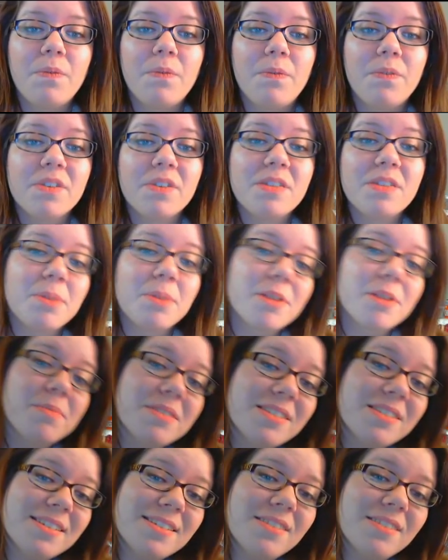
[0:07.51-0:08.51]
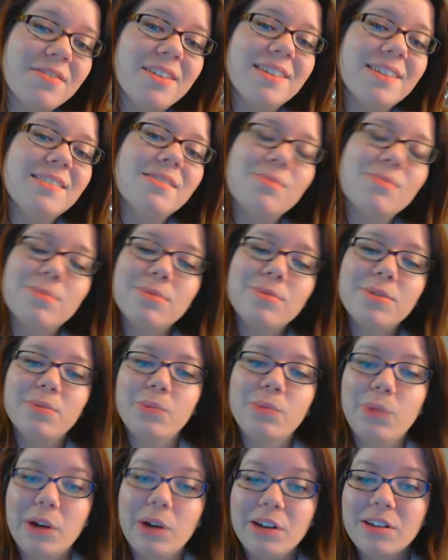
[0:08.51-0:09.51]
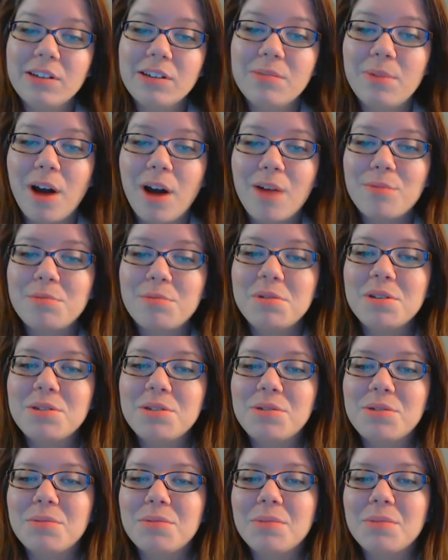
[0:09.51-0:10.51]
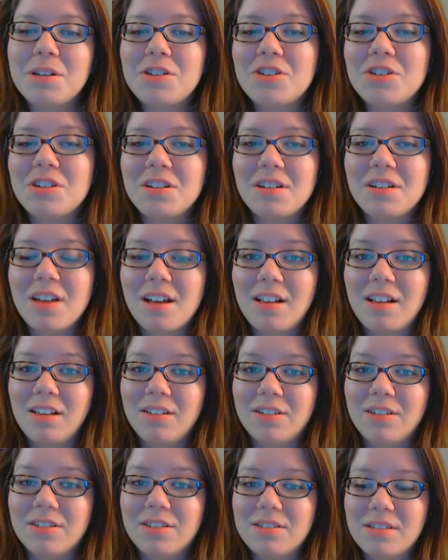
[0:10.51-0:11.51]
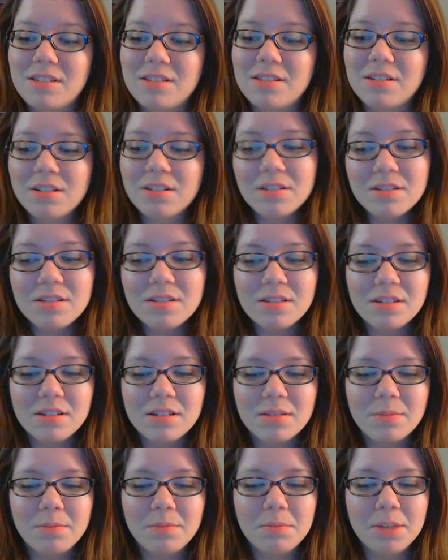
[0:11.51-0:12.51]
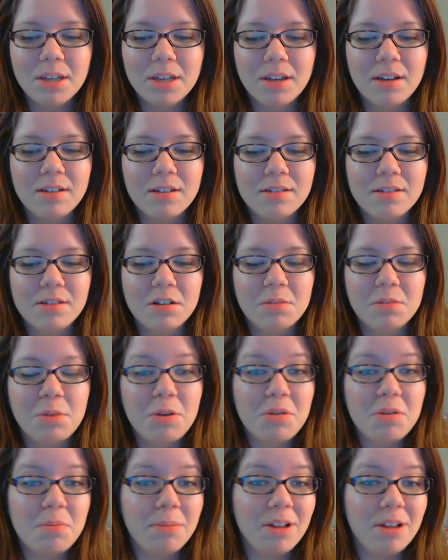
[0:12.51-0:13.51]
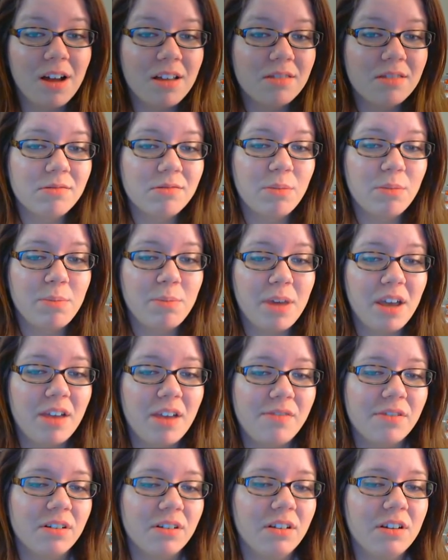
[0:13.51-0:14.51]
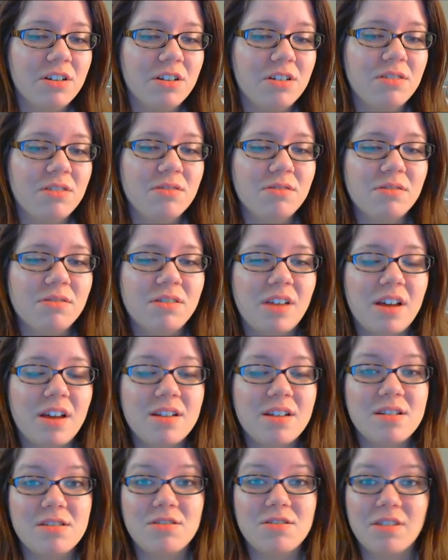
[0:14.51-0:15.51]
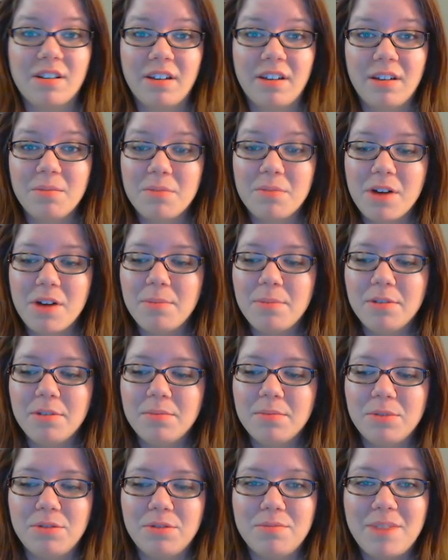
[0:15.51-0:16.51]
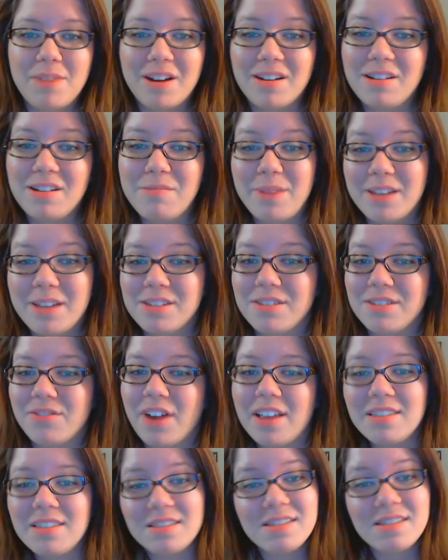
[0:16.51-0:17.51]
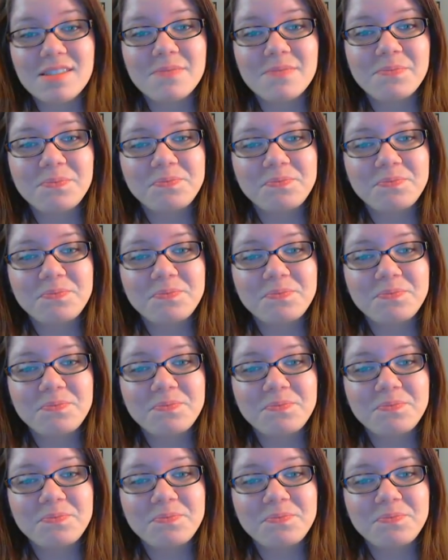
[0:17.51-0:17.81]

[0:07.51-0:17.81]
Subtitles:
For the purposes of this, one could probably assume that she and Ellen are sisters, because they're both blondes with behavioral issues and a drinking problem who married best friends.